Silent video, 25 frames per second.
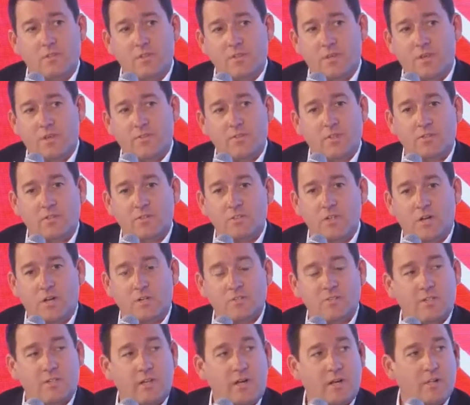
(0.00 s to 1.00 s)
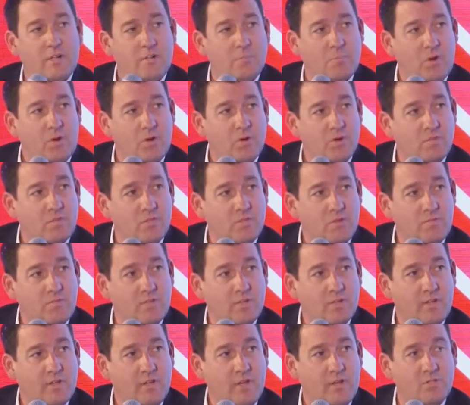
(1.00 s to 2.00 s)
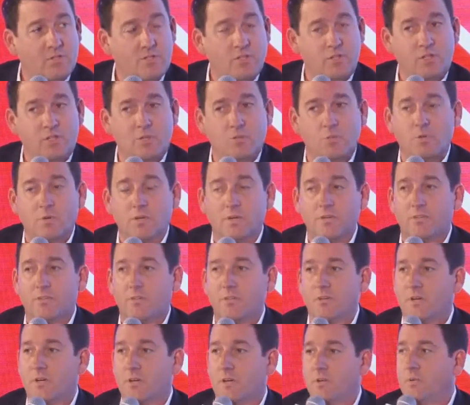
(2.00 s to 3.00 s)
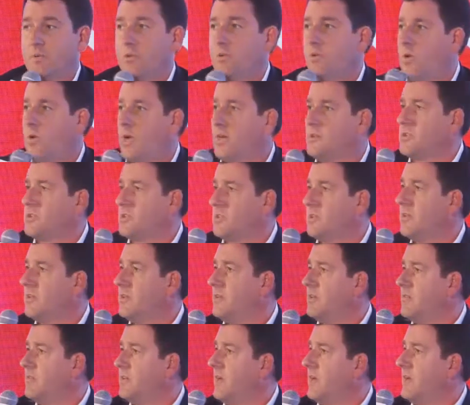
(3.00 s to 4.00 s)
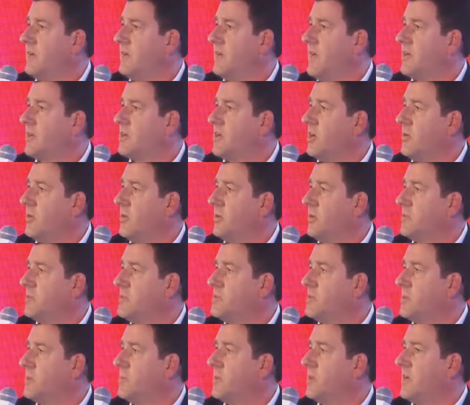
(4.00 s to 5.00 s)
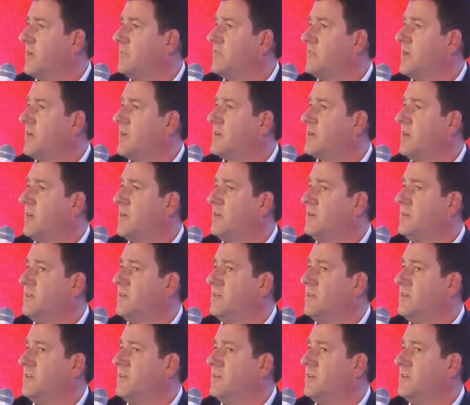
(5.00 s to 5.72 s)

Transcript: I think, knocked it out of the park over the last year with uh, who has an Echo here? Does anybody have an Echo?